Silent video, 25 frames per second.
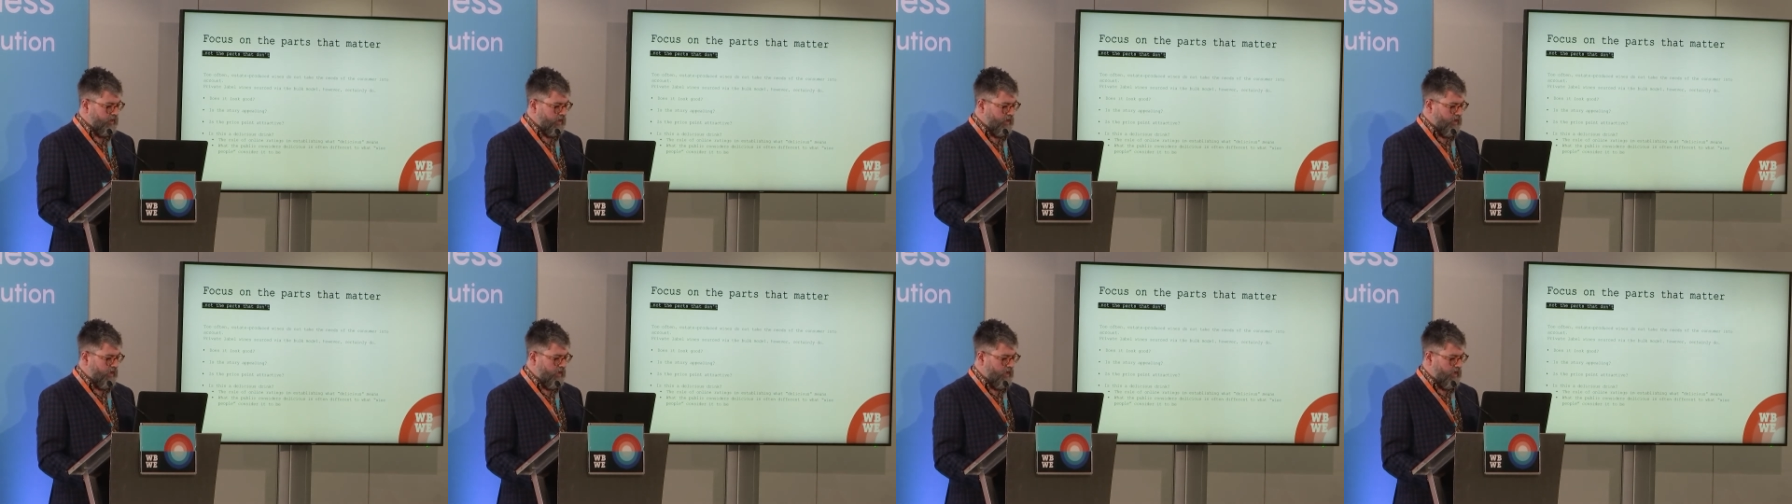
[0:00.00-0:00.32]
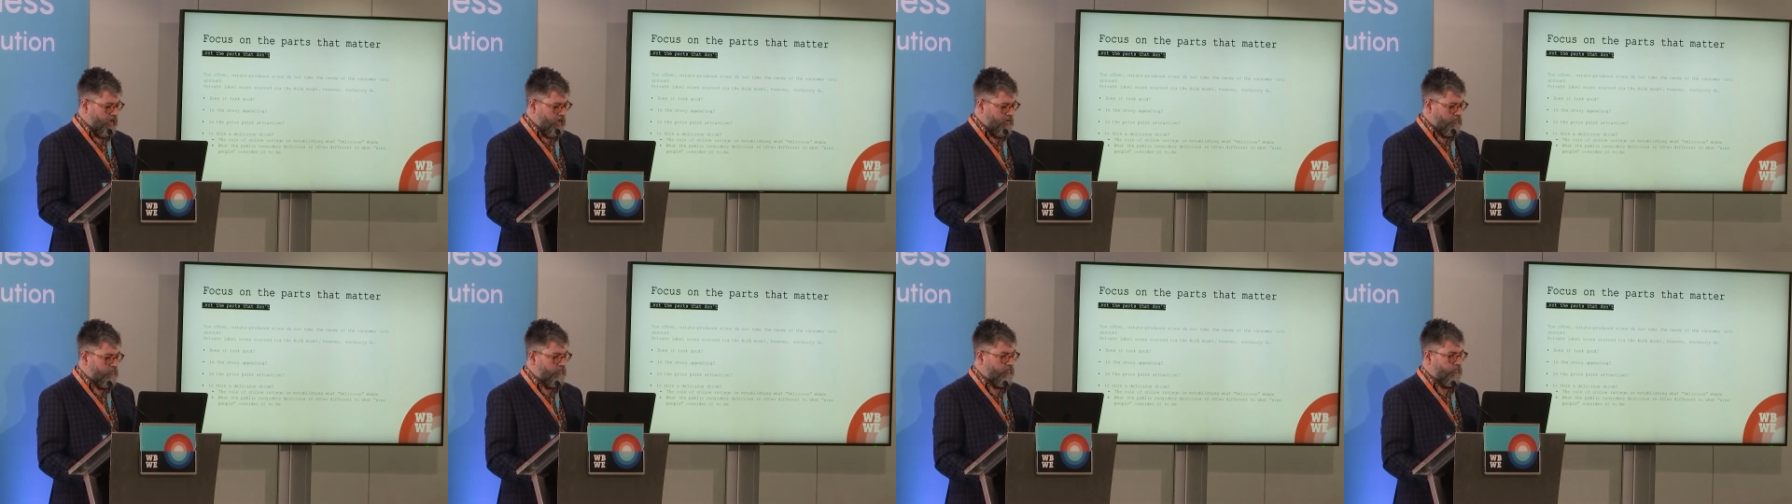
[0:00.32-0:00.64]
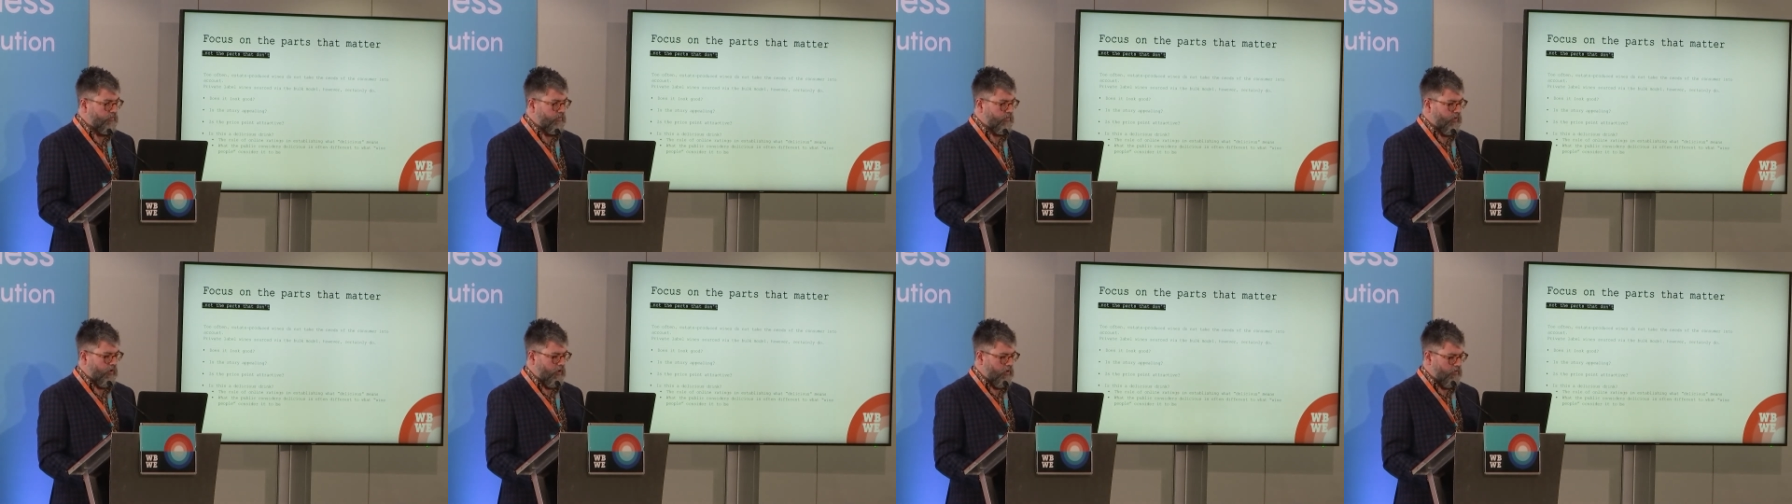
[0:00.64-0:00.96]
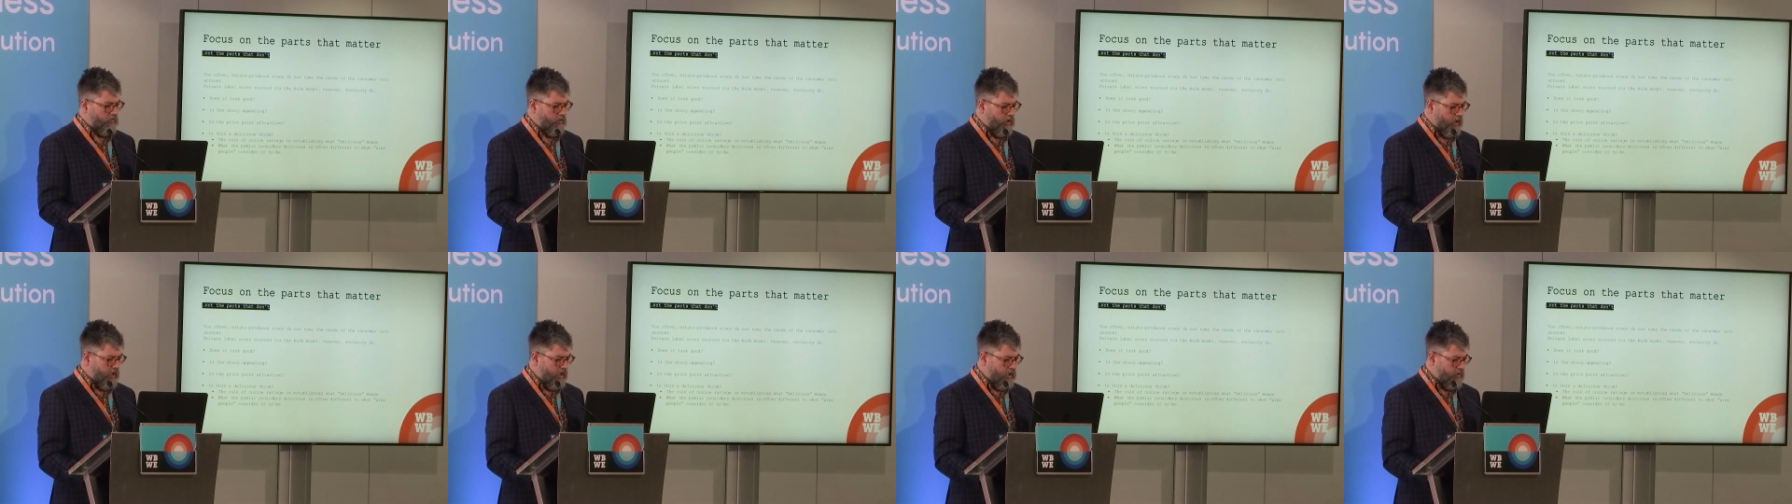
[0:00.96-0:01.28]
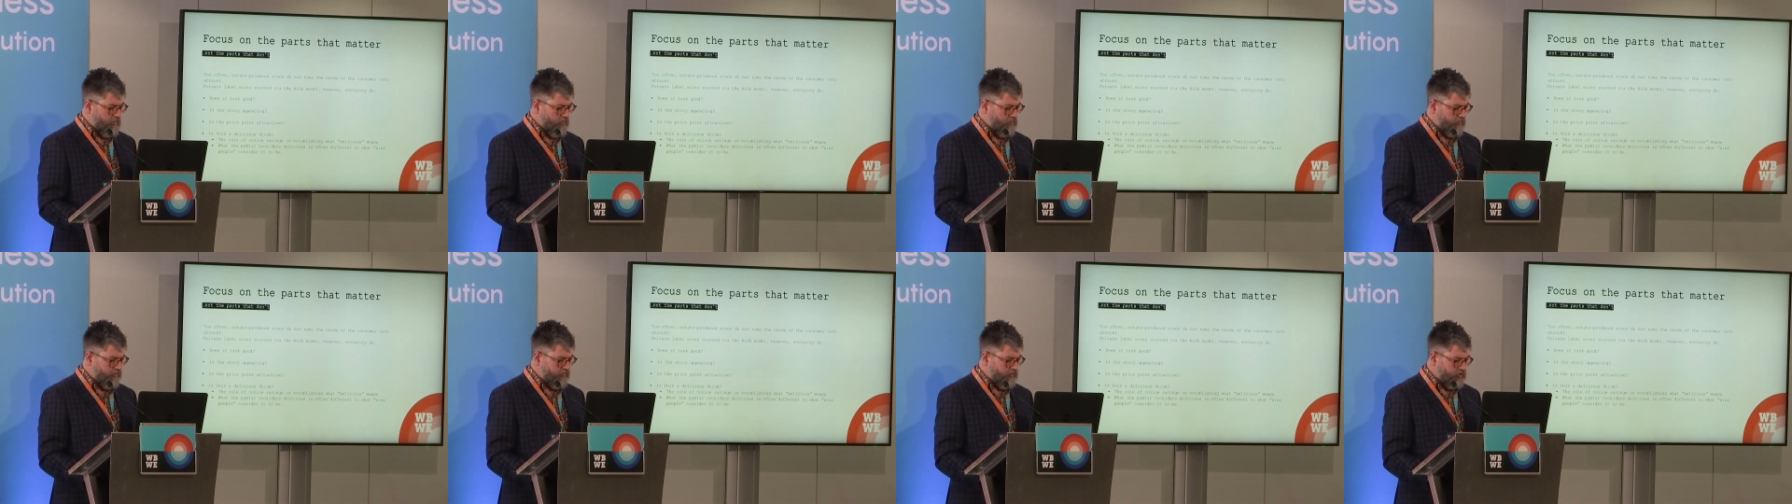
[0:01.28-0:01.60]
Um,
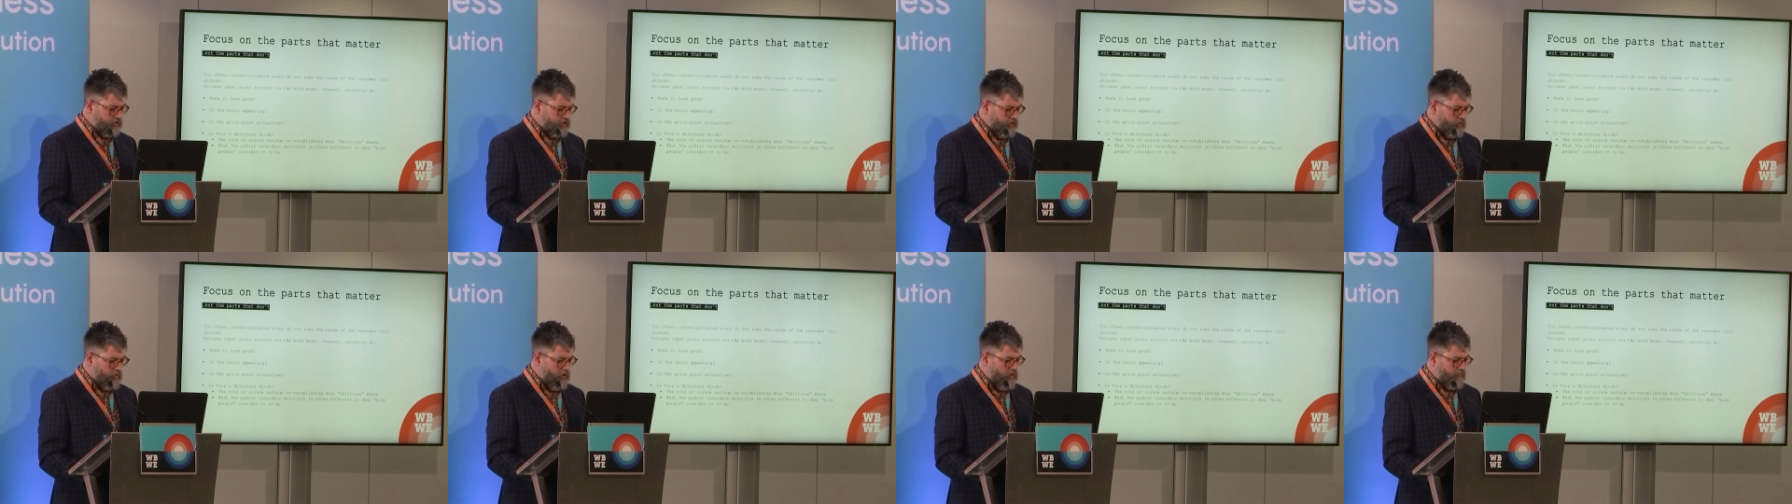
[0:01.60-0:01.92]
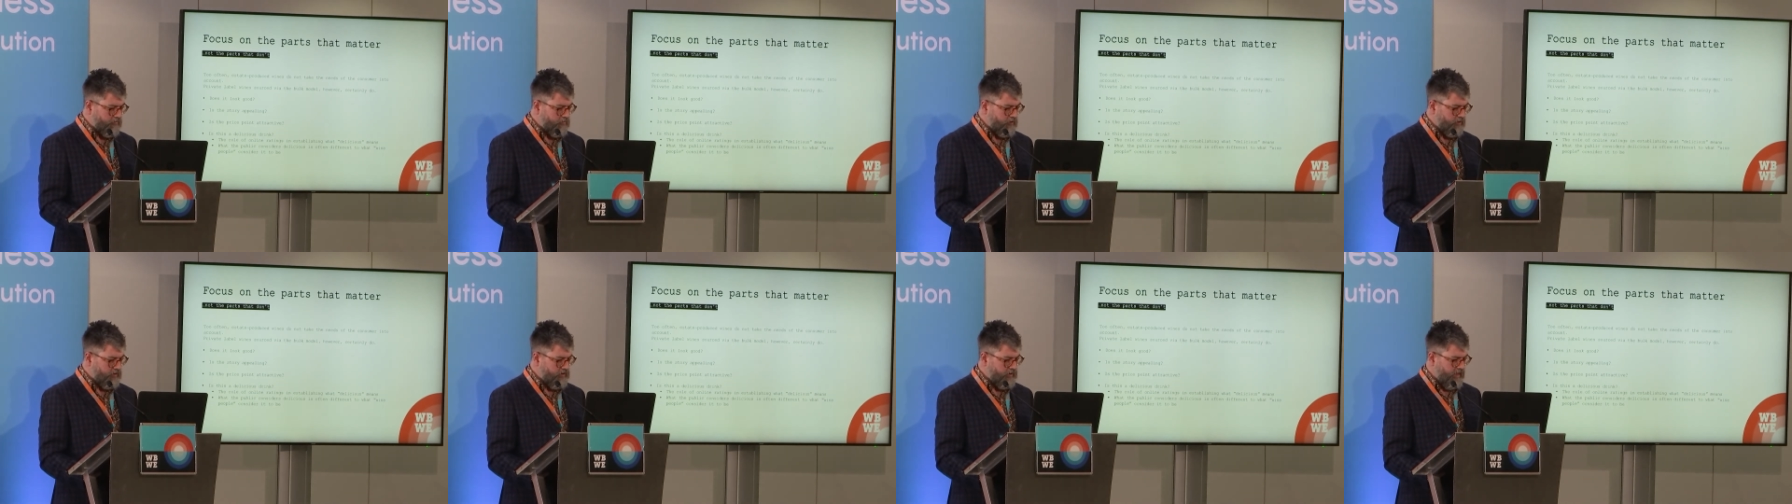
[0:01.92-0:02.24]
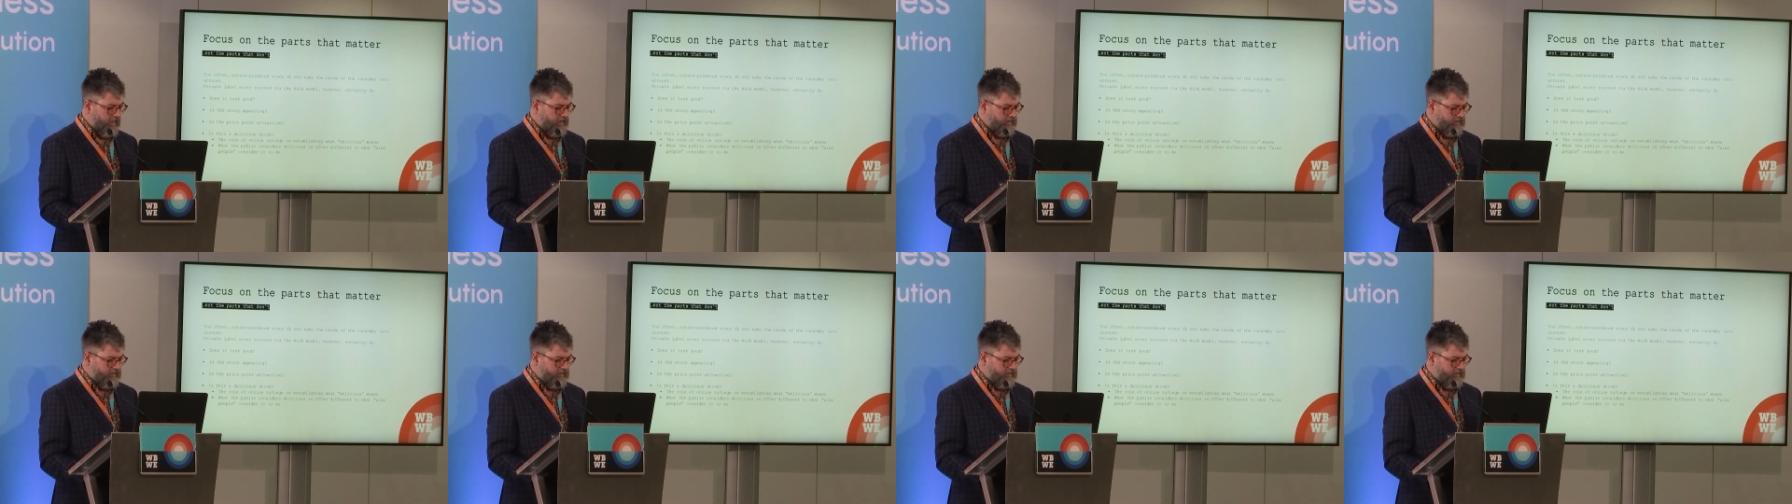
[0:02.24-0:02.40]
uh, too often,